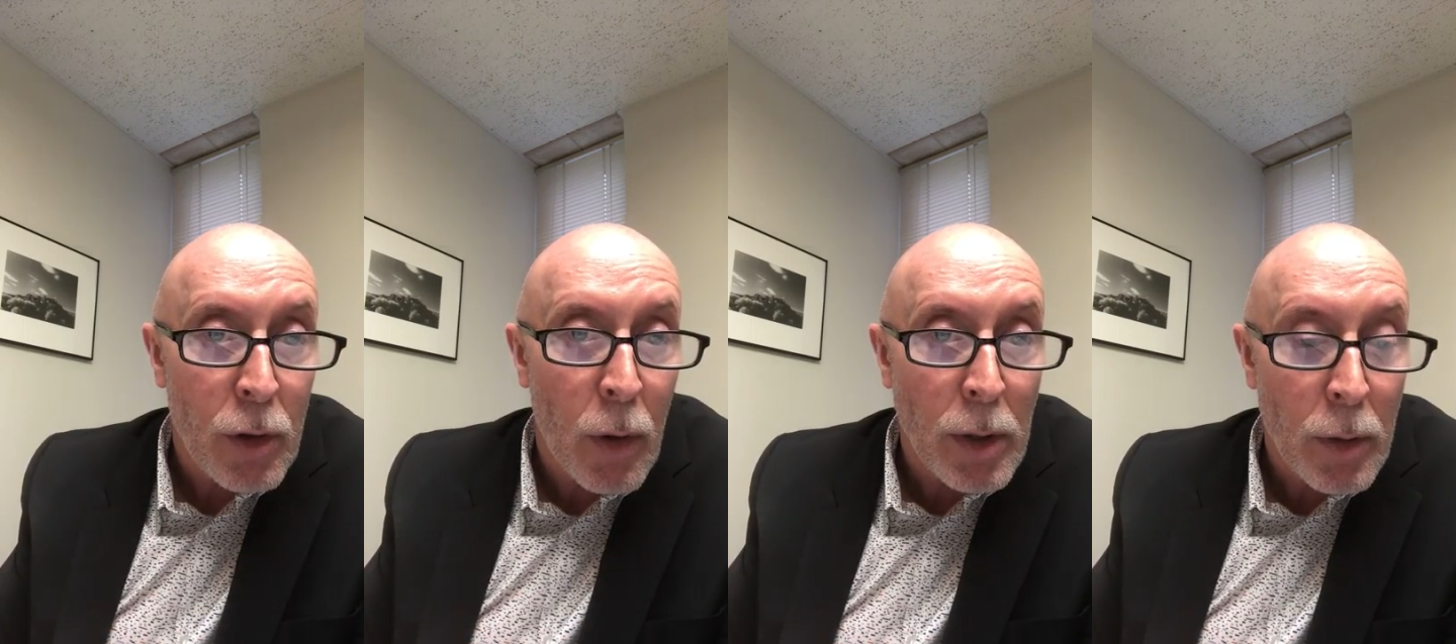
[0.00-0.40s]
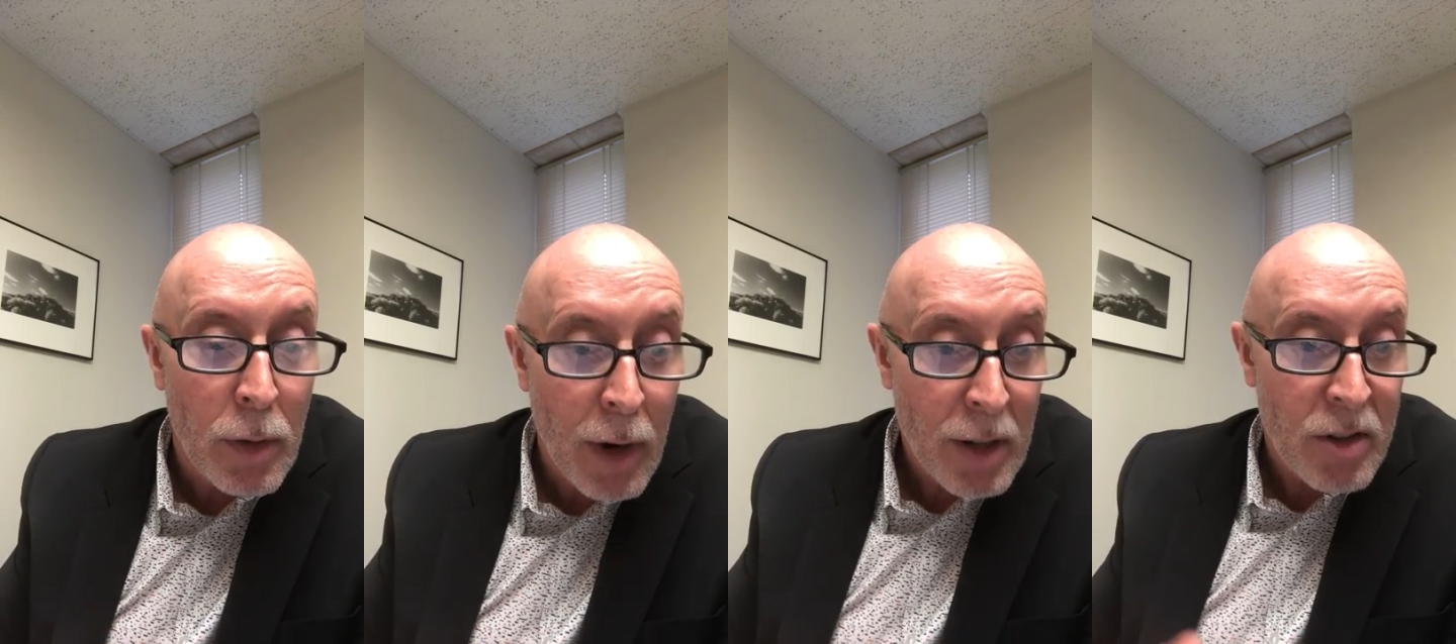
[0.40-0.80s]
you're going to
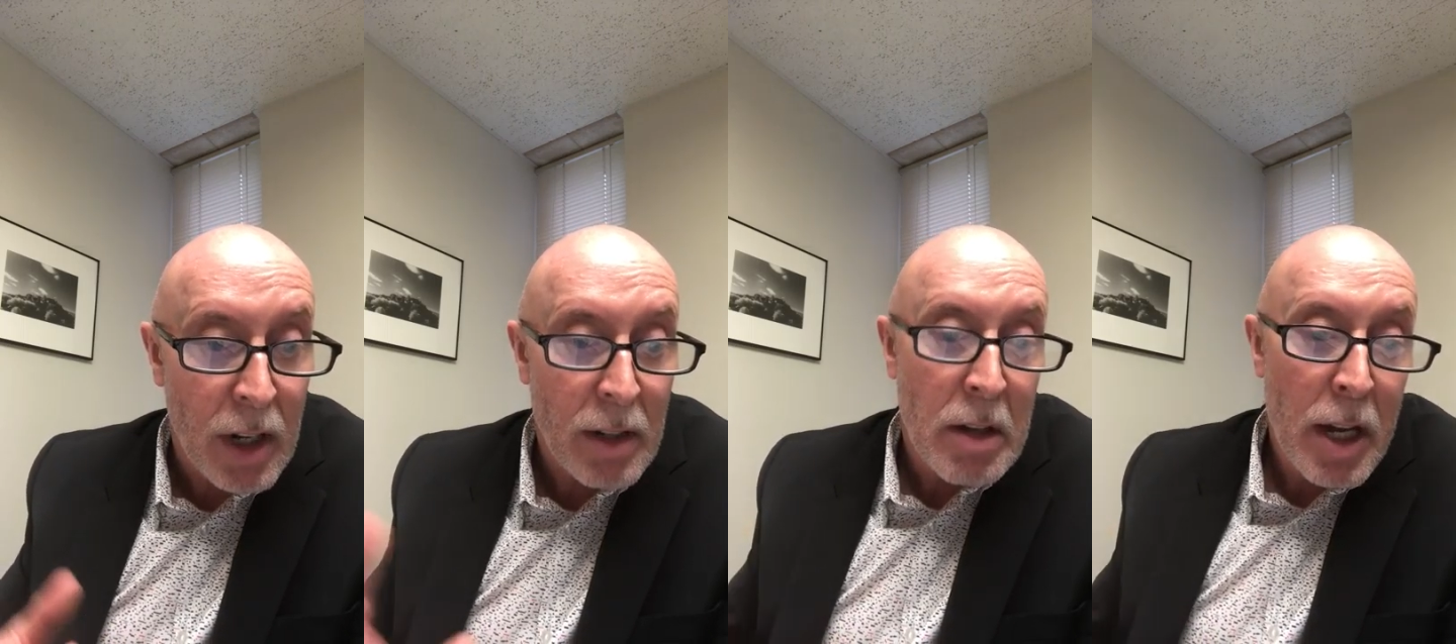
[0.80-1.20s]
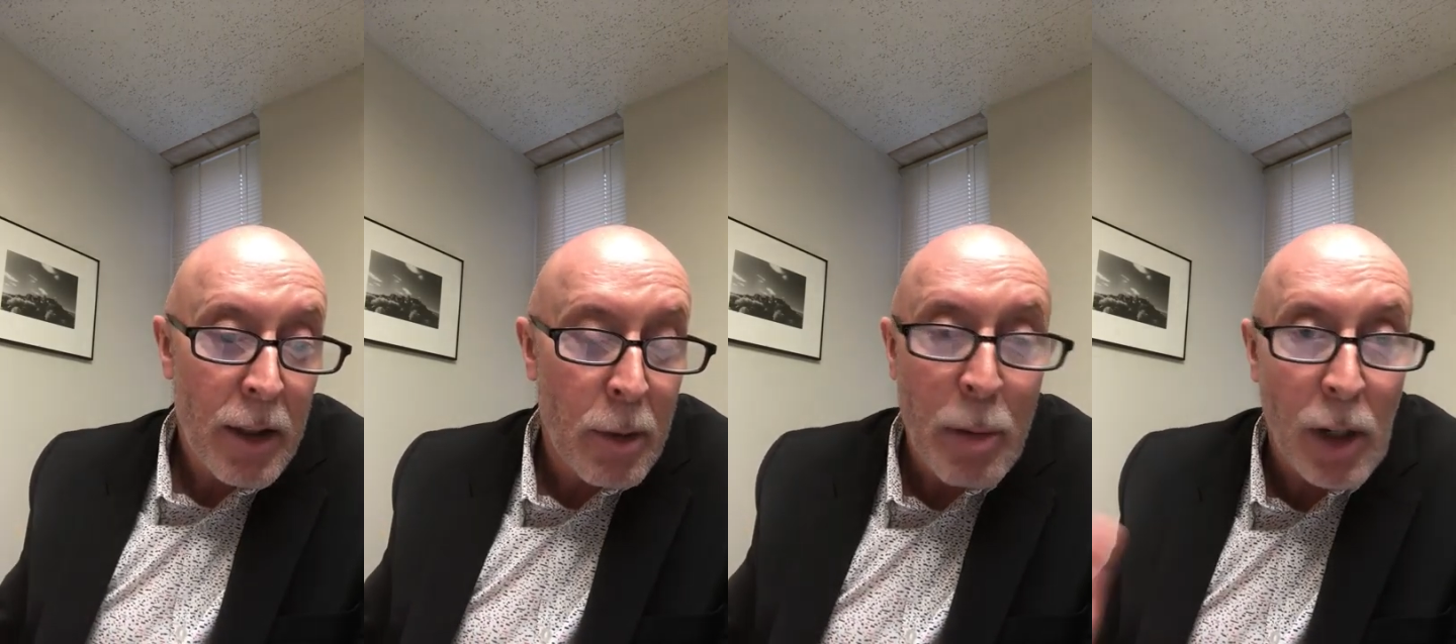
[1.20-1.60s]
invest in,
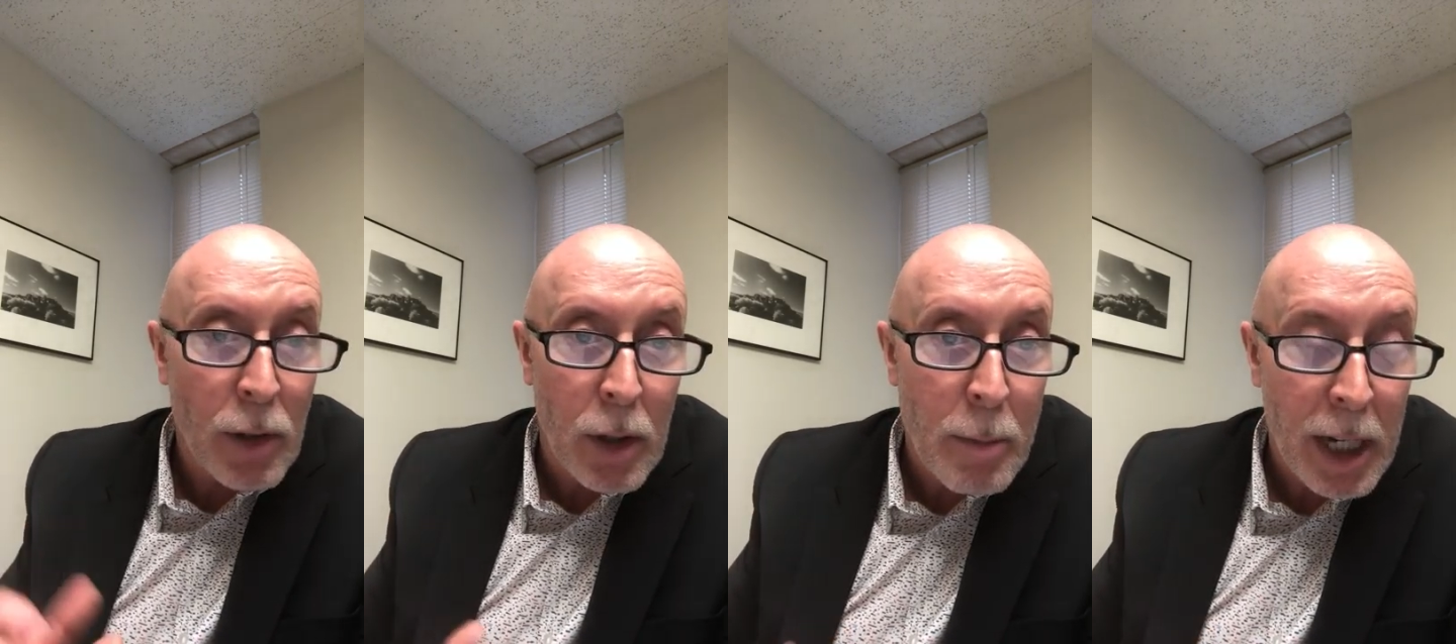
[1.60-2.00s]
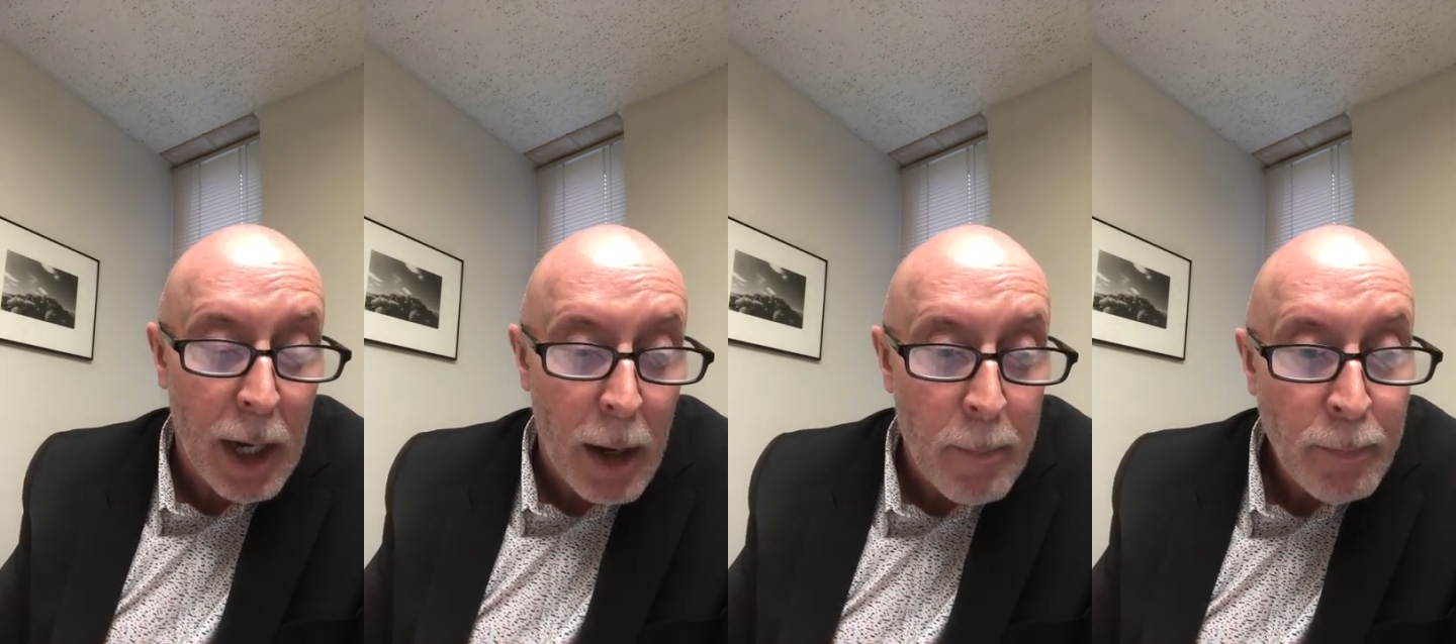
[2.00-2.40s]
the better you're going to make
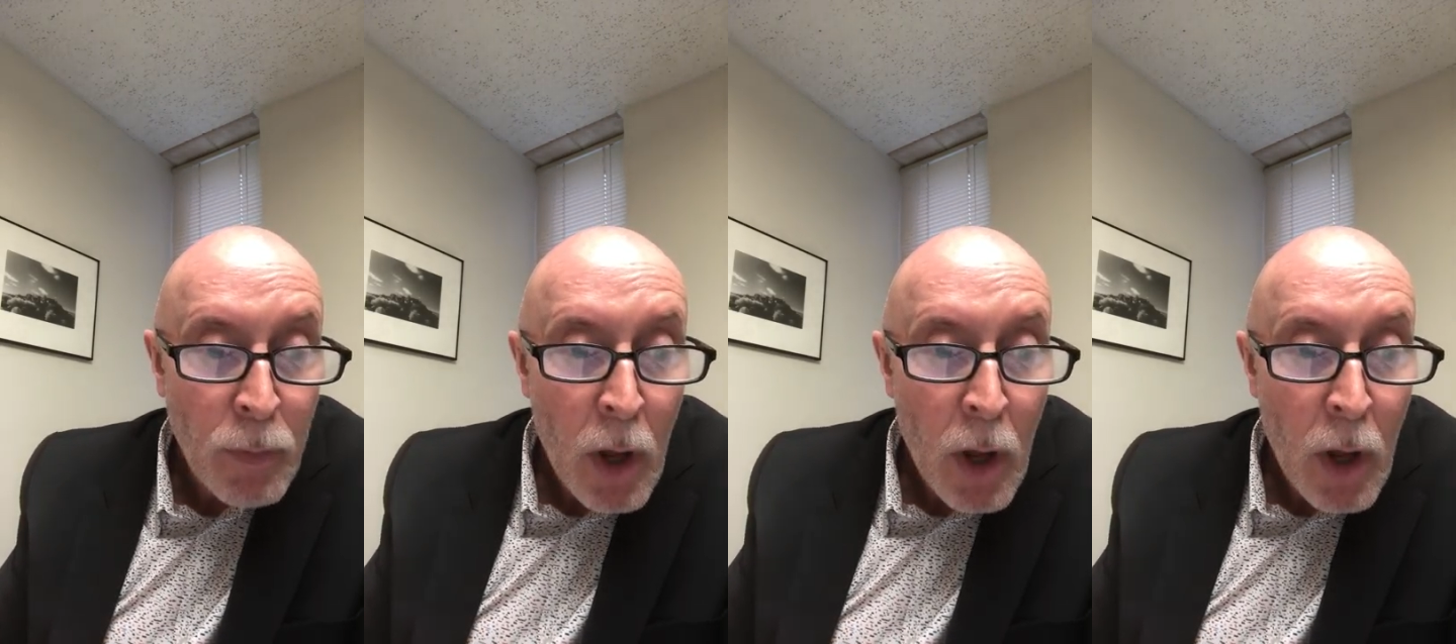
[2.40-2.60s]
out.